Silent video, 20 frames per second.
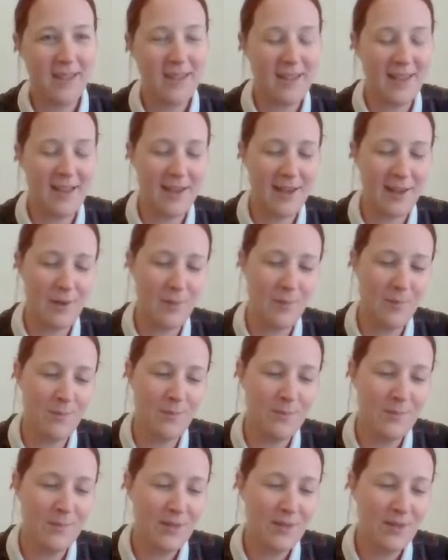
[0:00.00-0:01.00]

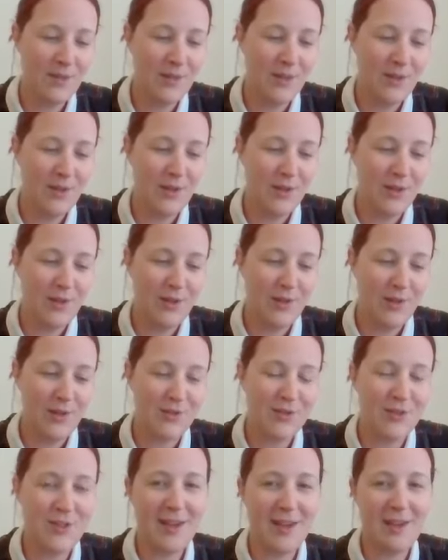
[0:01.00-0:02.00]

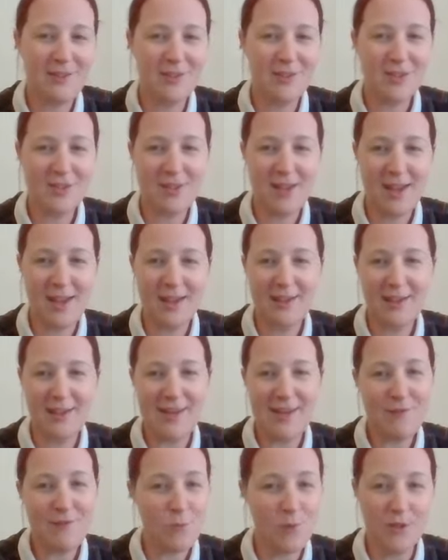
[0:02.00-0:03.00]
So yeah, there's that.
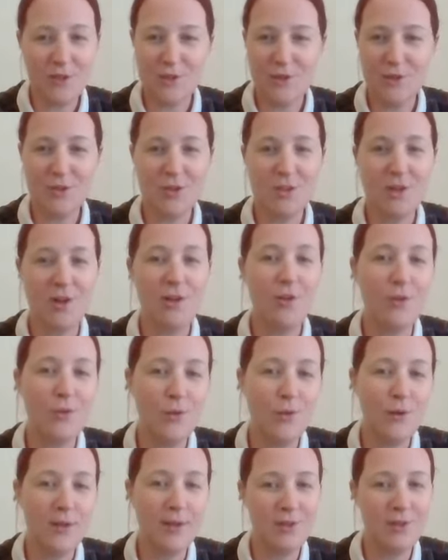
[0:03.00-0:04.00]
Even once you start
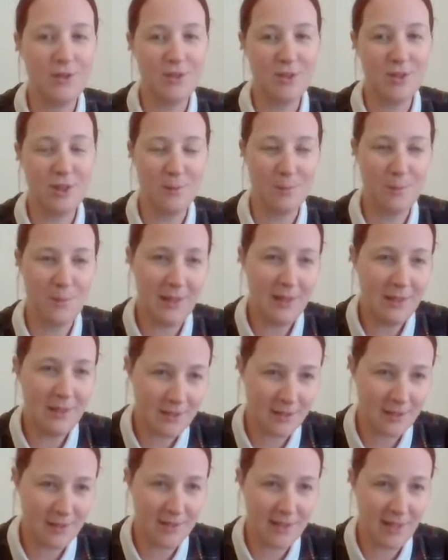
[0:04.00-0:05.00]
growing and you start being
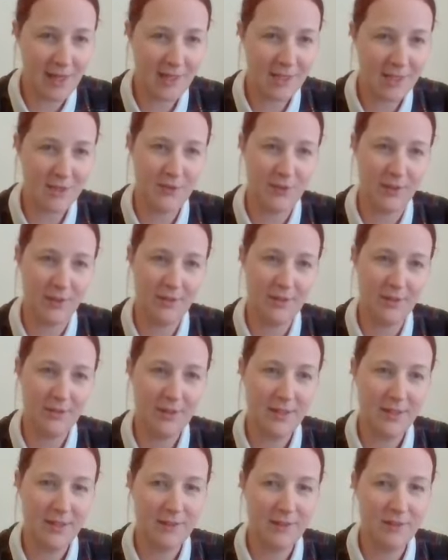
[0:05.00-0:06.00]
successful,
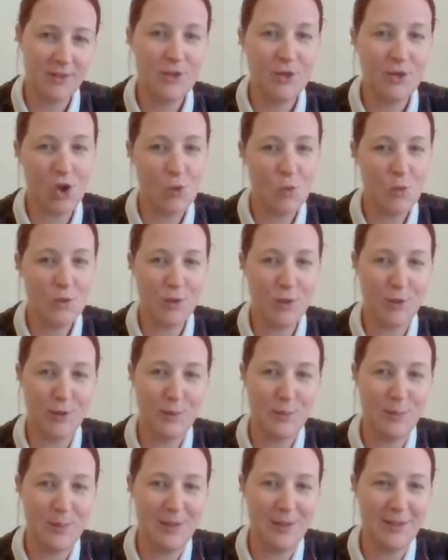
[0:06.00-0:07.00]
there's always going
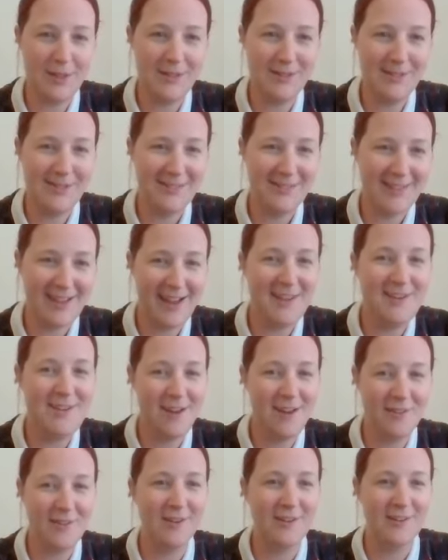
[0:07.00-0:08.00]
to be
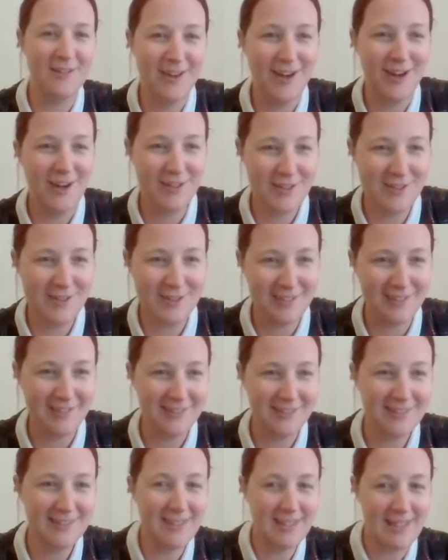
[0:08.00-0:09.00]
another hurdle
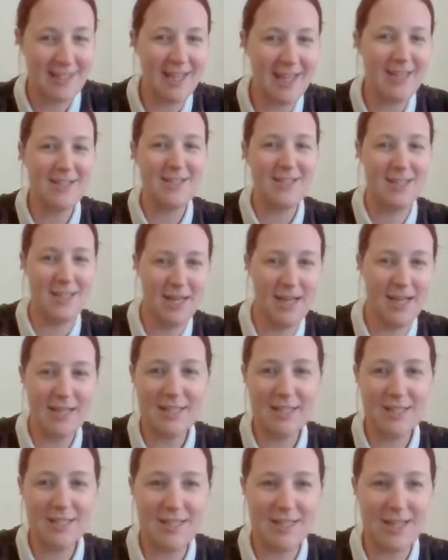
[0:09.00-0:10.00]
to get to the
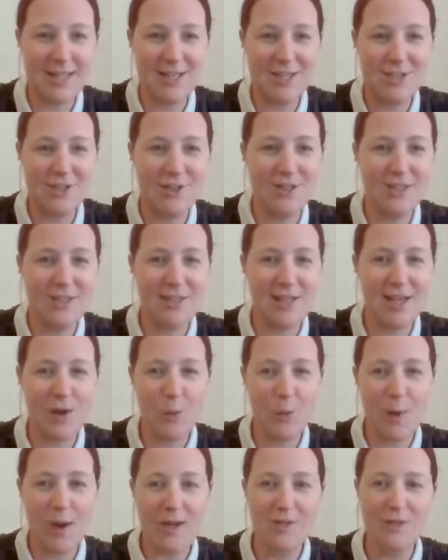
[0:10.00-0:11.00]
next stage. And it's
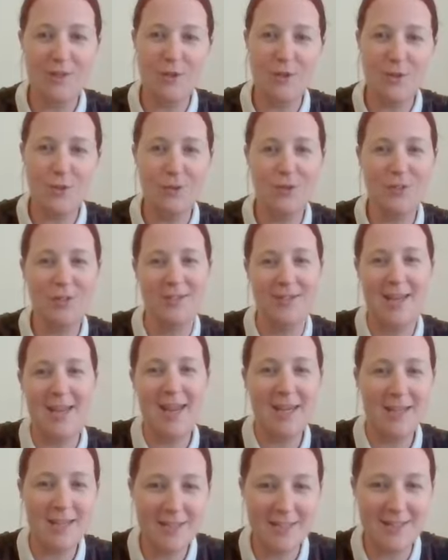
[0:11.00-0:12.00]
that, when do you go to the
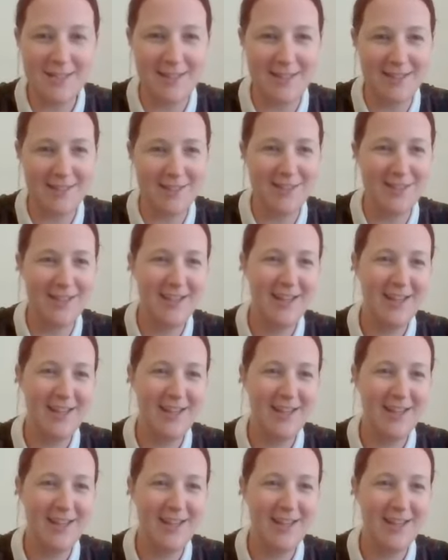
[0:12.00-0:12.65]
next stage?